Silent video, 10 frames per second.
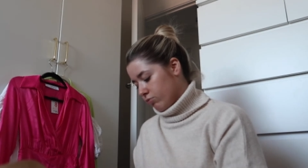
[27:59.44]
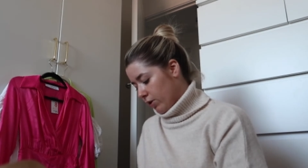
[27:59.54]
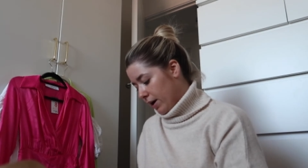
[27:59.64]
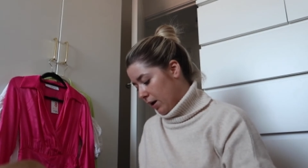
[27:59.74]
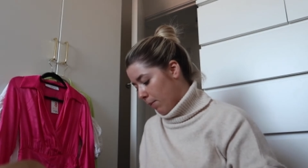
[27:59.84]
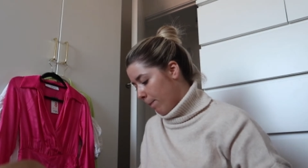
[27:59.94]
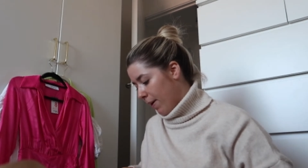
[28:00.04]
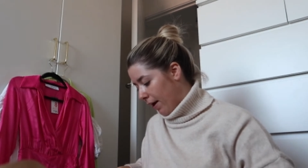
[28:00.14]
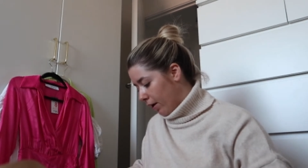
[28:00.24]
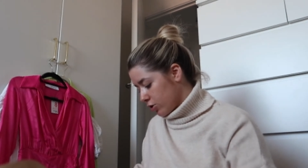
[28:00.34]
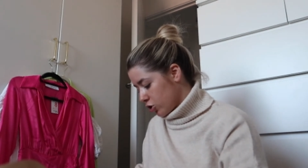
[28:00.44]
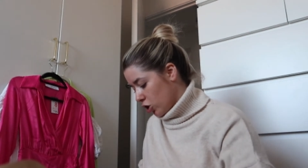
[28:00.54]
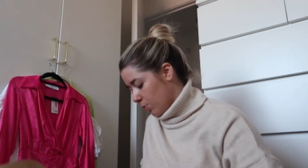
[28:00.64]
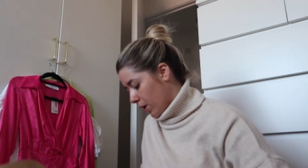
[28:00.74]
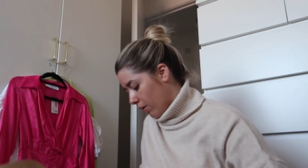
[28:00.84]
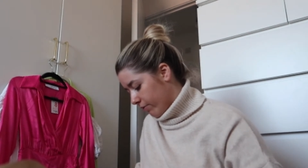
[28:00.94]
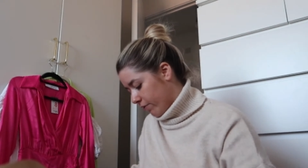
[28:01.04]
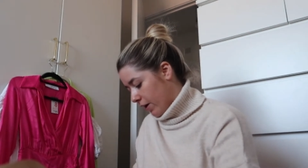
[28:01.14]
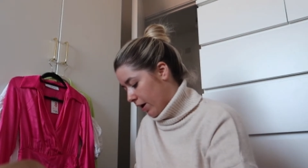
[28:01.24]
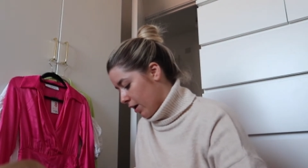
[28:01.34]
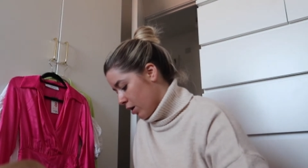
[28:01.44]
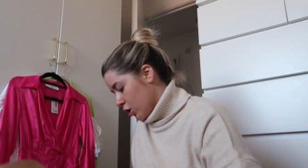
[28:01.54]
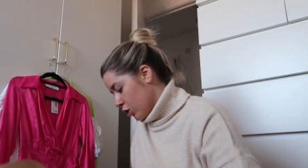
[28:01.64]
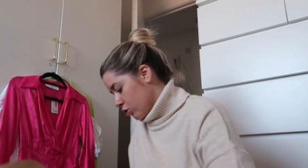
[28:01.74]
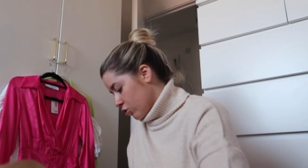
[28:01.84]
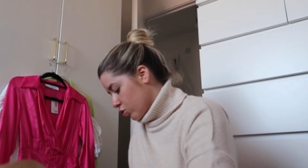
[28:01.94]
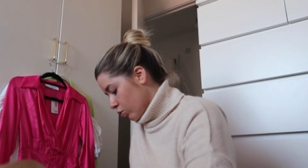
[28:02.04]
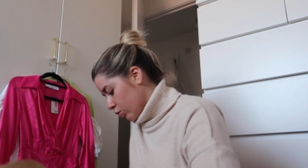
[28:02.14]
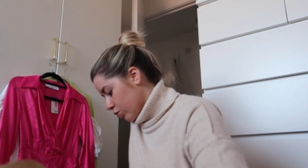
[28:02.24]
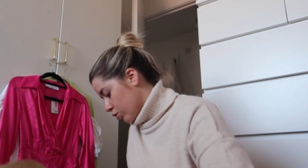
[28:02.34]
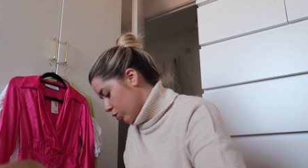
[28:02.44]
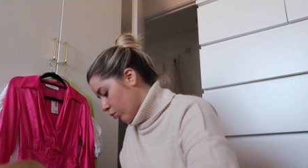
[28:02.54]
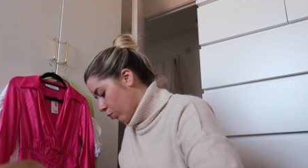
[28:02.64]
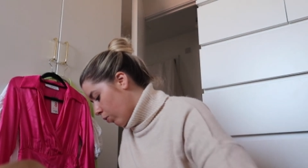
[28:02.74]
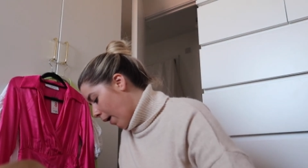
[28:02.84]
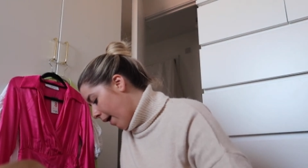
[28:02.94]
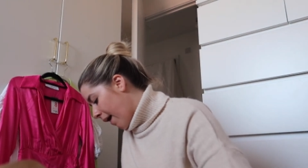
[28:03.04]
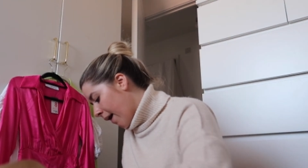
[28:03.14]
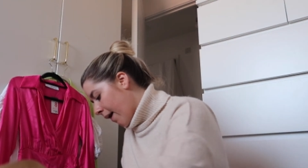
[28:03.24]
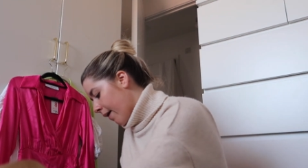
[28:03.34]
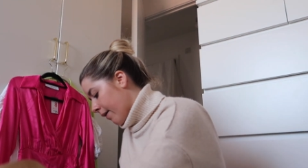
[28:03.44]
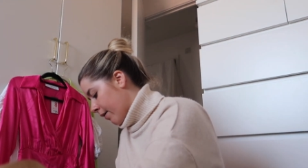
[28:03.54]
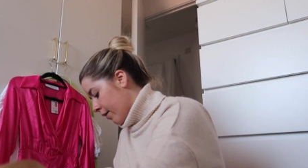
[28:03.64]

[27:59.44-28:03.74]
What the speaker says: really big, super comfy shorts to wear.